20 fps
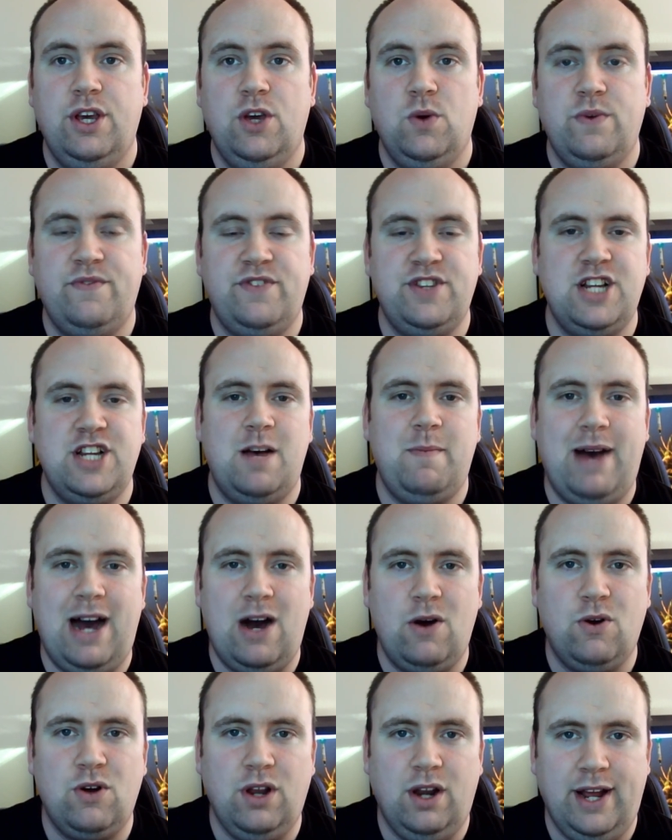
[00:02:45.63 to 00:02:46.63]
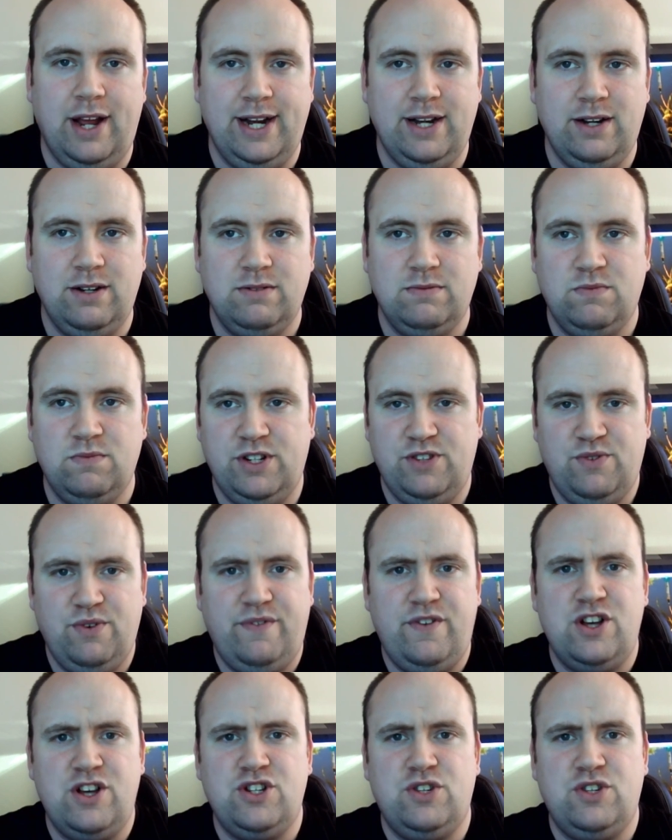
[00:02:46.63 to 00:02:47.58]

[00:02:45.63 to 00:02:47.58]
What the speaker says: with the term alkaline, which refers